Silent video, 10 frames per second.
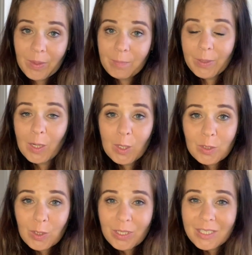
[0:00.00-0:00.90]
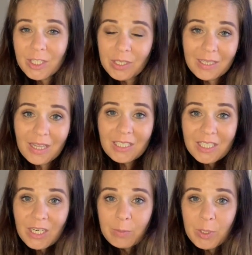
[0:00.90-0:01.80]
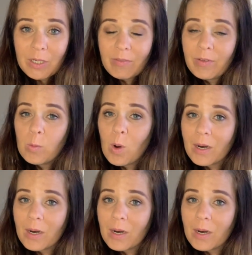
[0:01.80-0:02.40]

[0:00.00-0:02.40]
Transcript: below, so in the description, if you